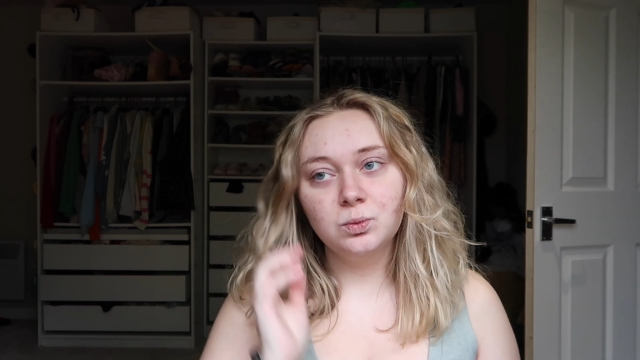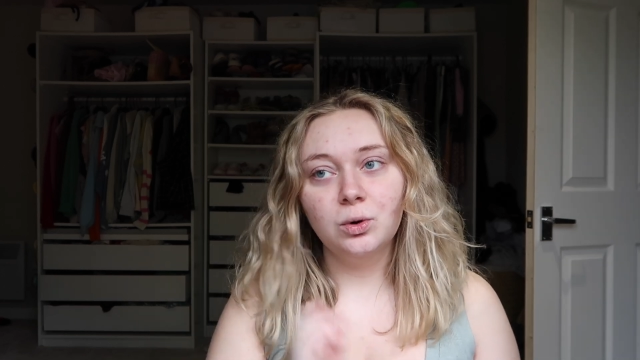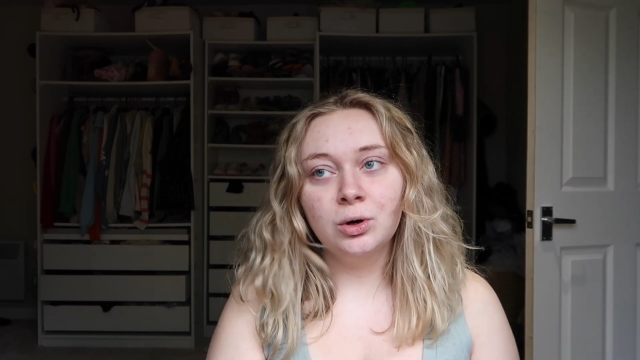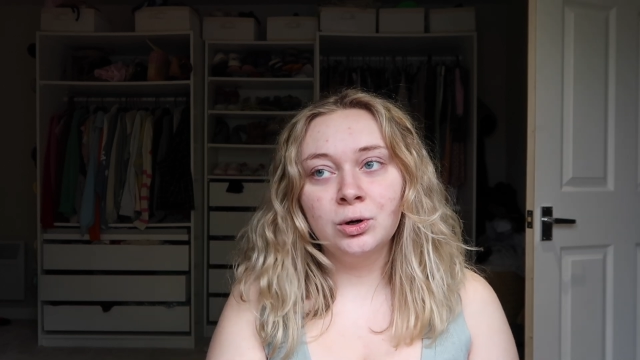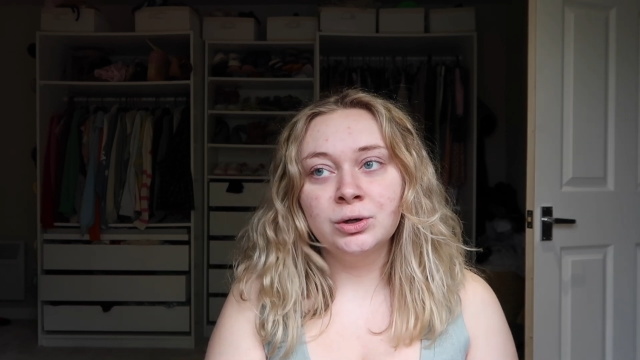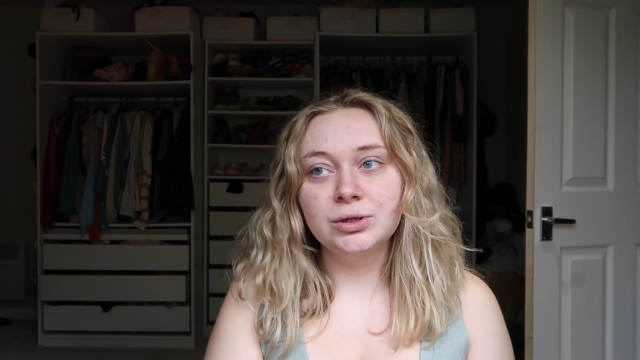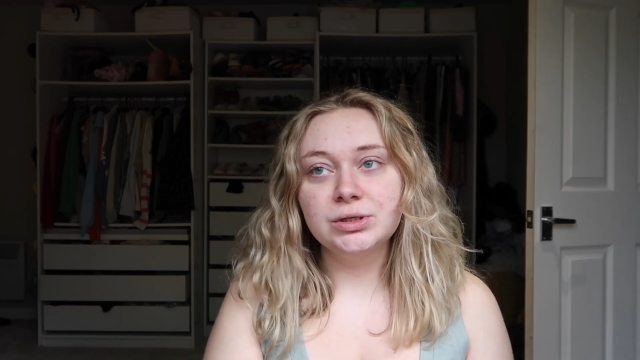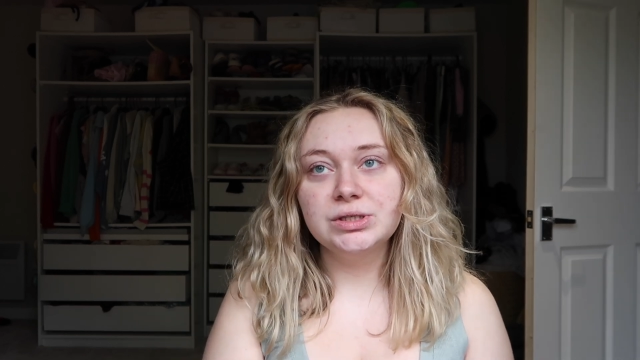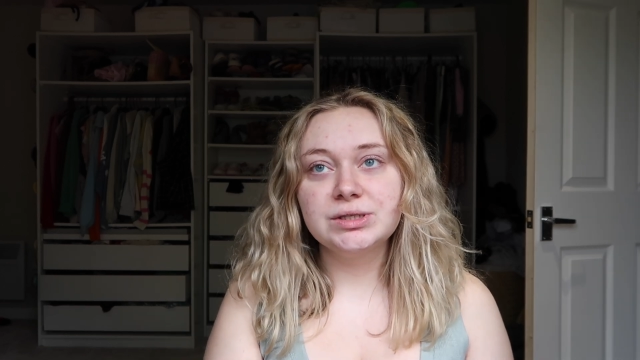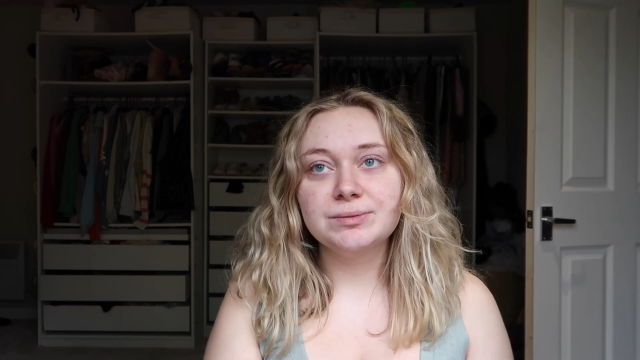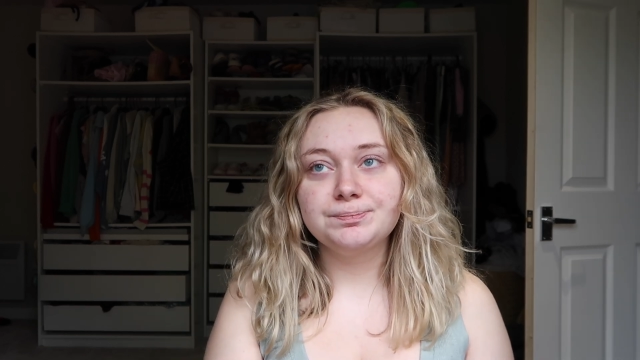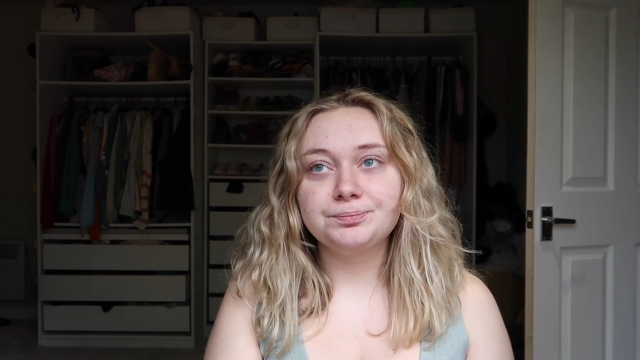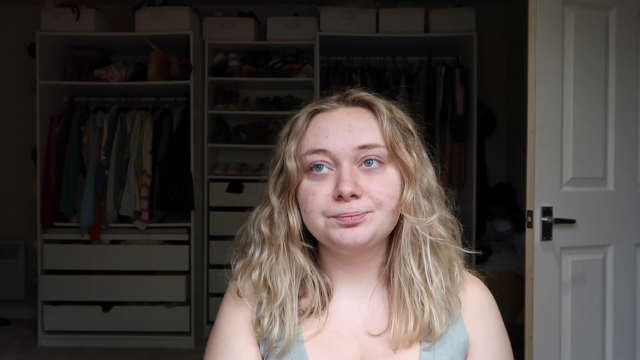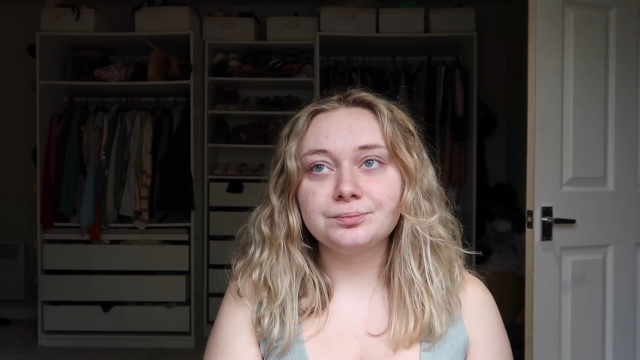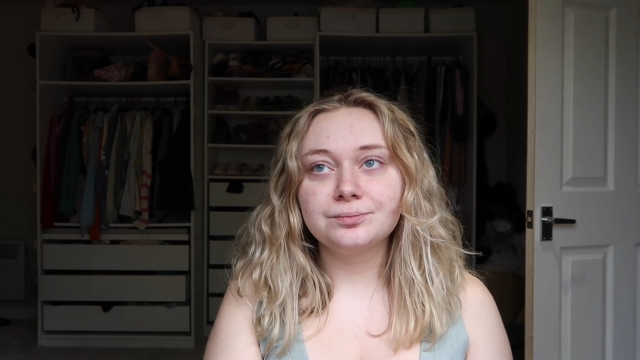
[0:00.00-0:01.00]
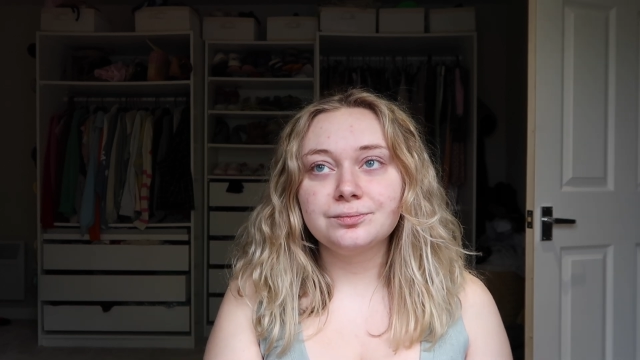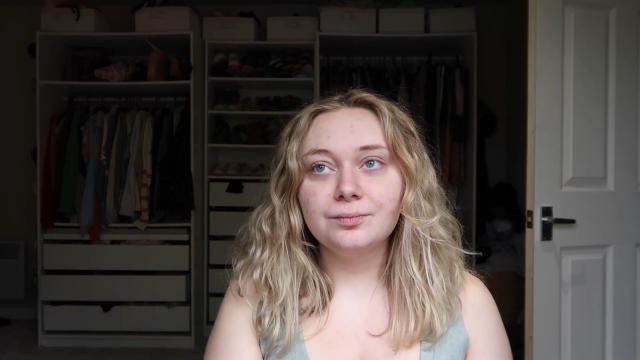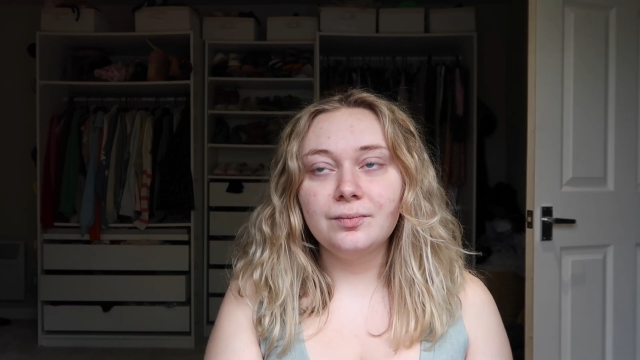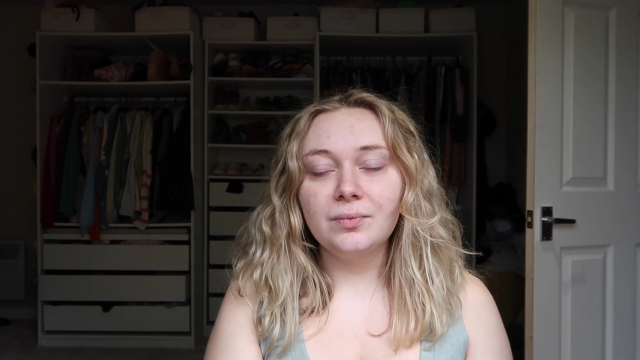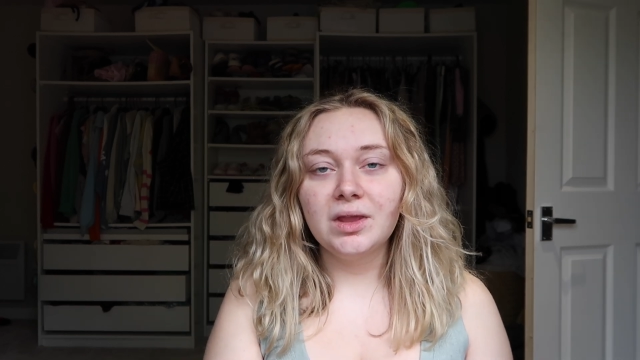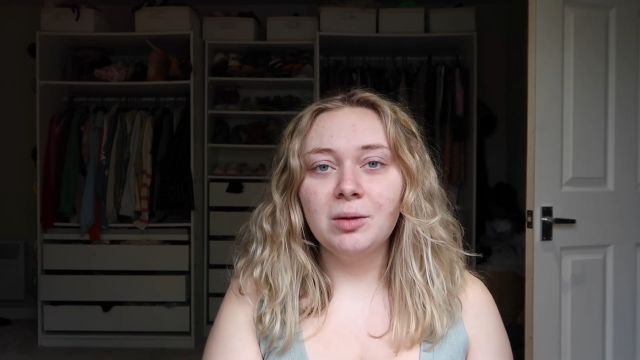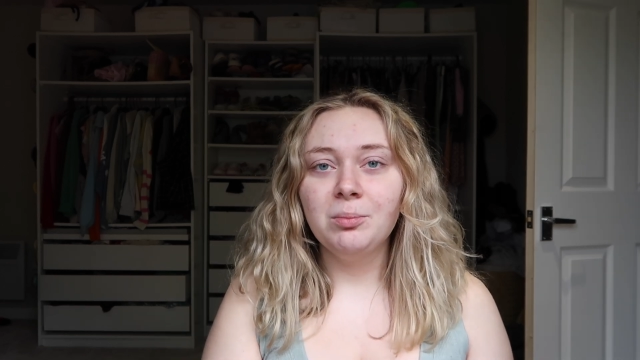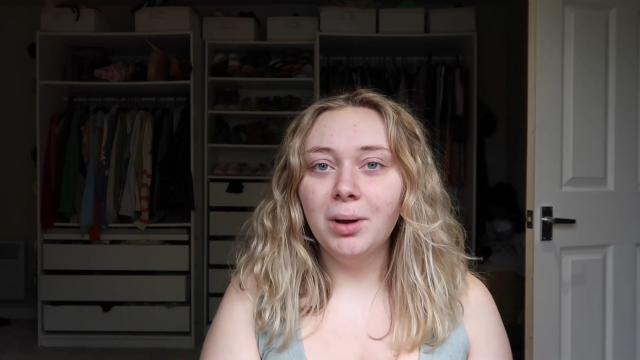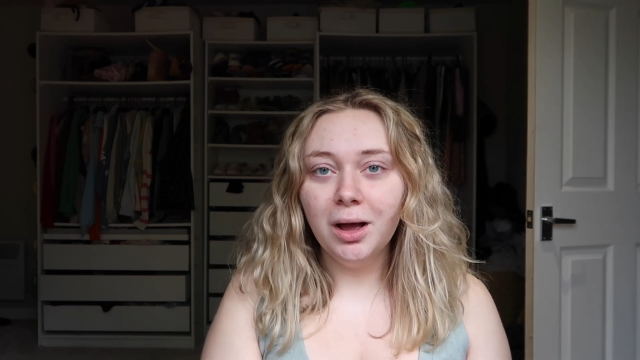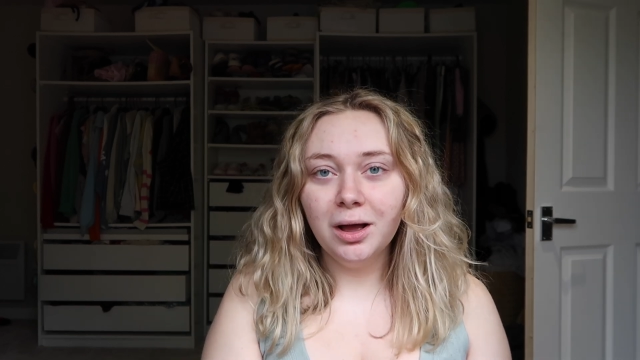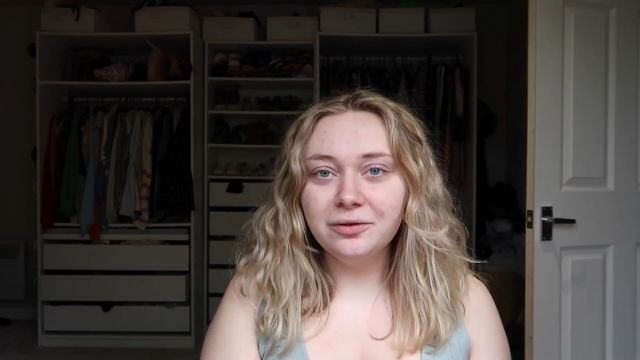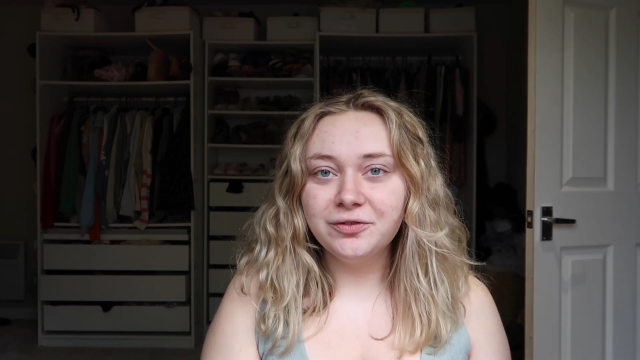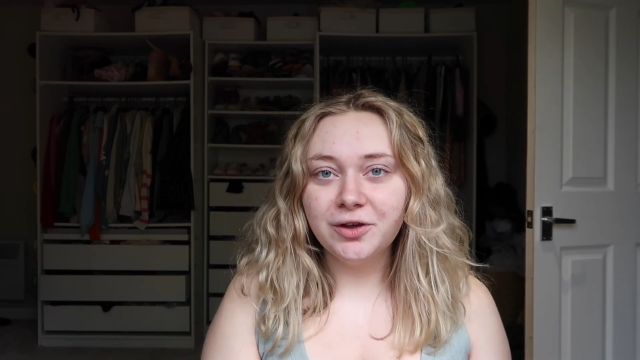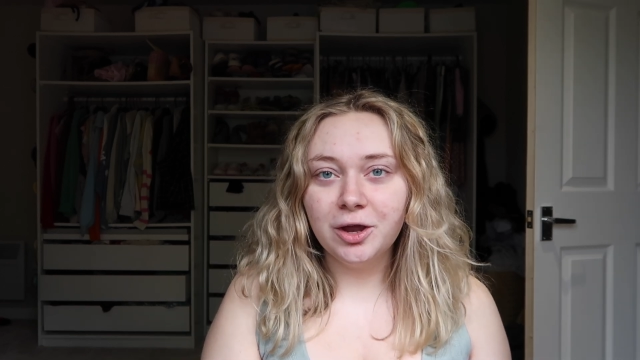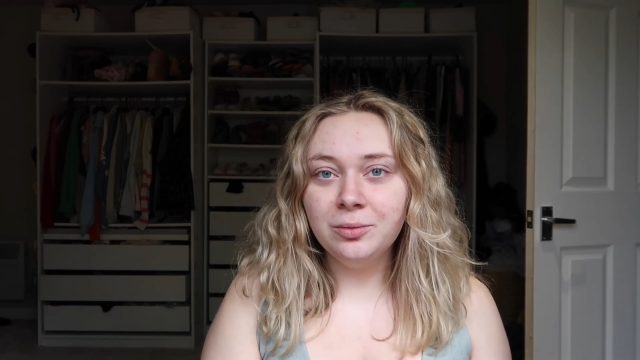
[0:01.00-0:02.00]
was
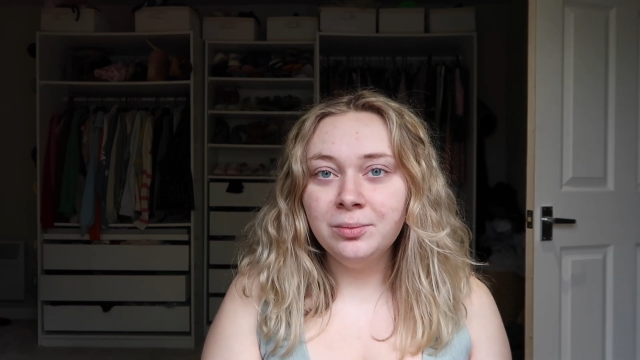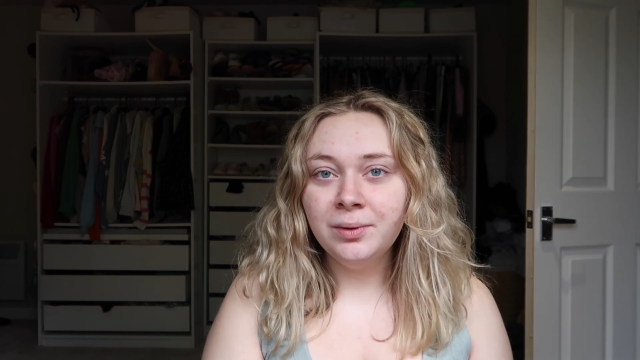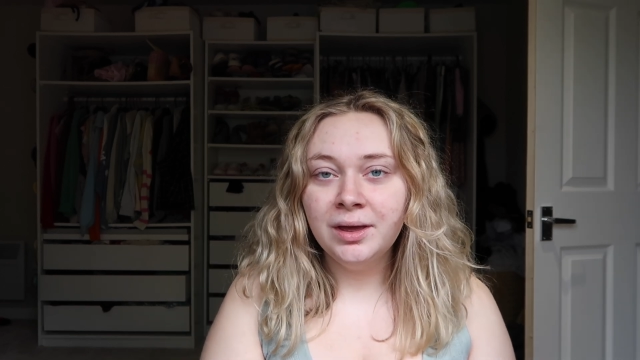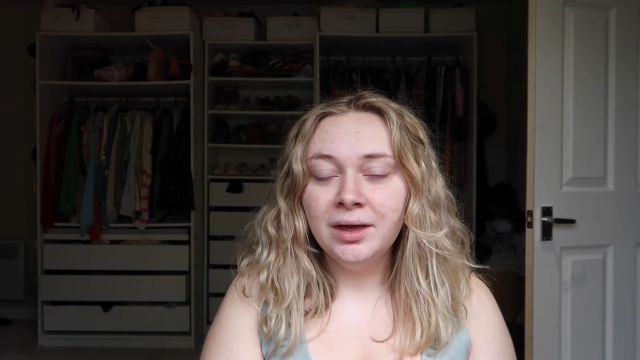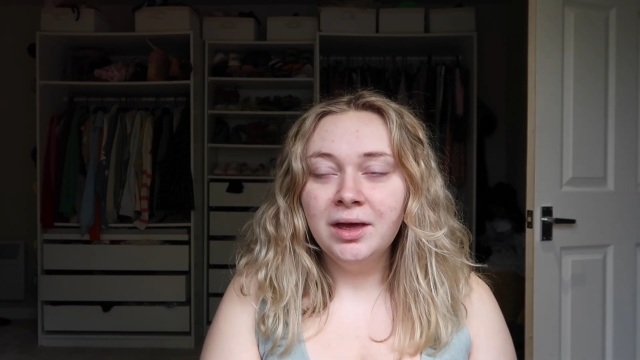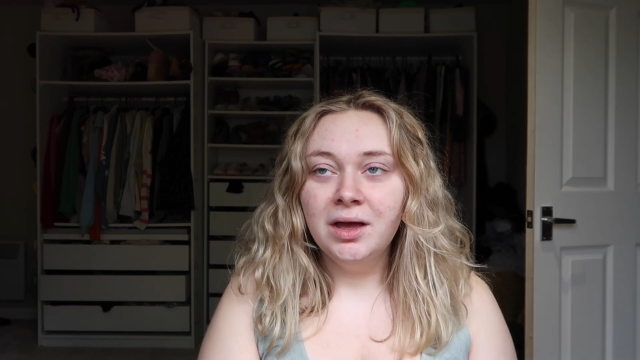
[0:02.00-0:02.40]
perfume.